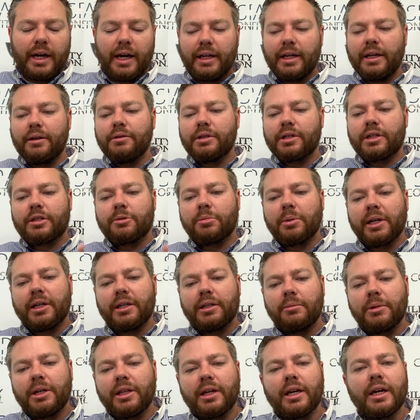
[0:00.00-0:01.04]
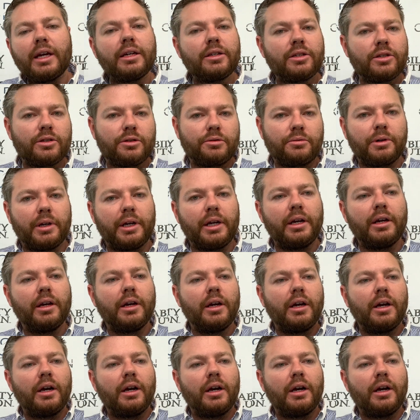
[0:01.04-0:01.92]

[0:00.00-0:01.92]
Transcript: and he was explaining to me the history